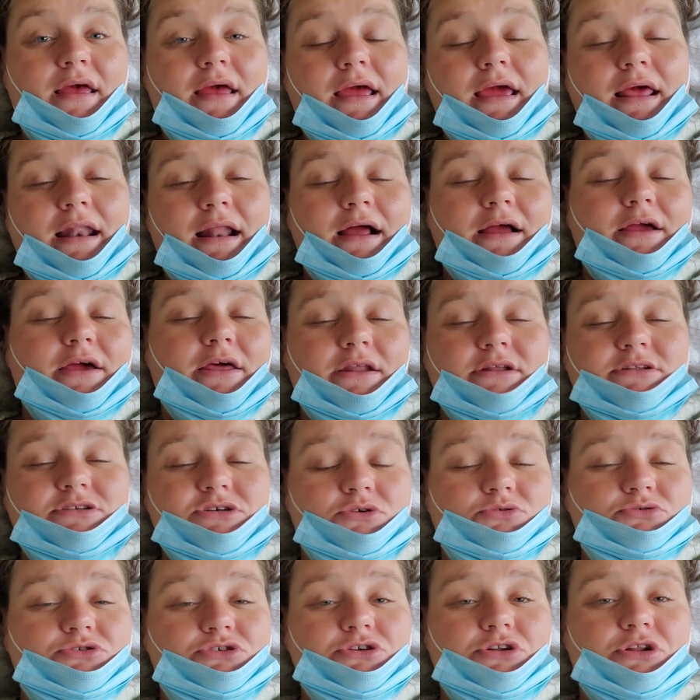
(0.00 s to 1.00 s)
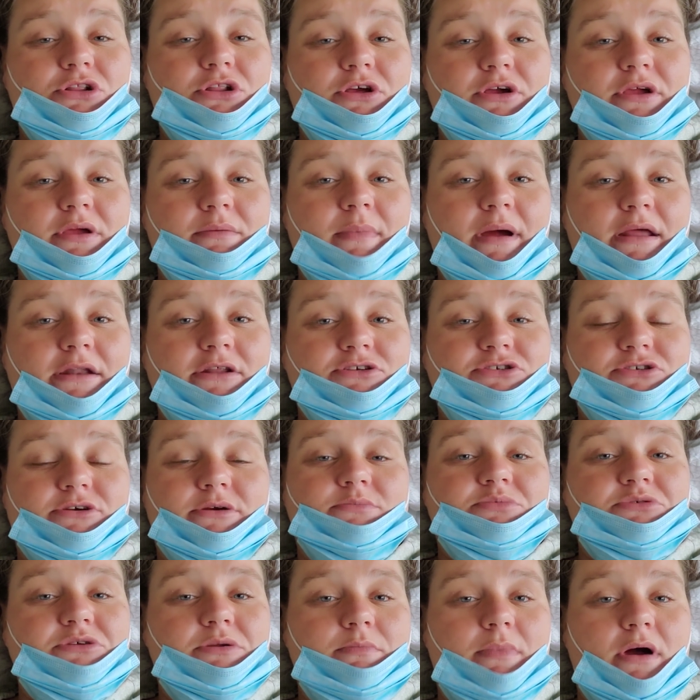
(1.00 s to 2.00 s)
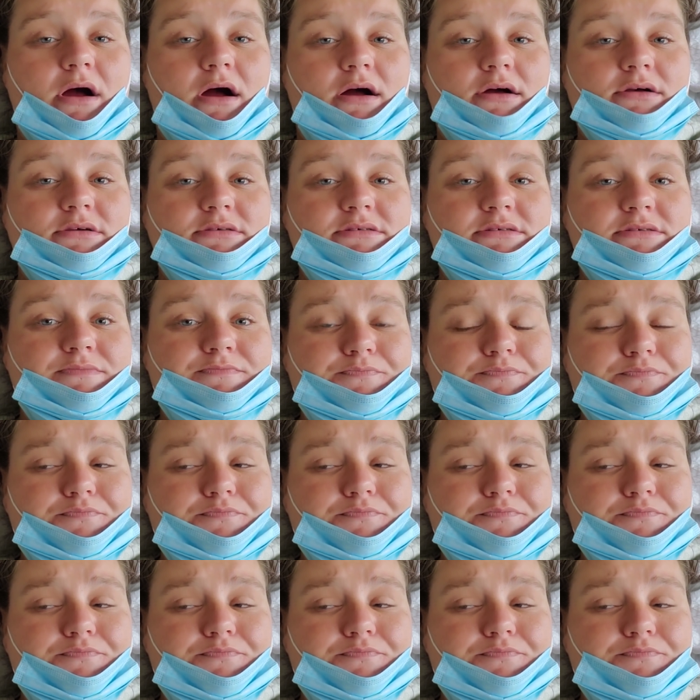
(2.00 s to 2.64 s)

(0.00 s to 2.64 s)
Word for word: and I could have told you to look in my description box.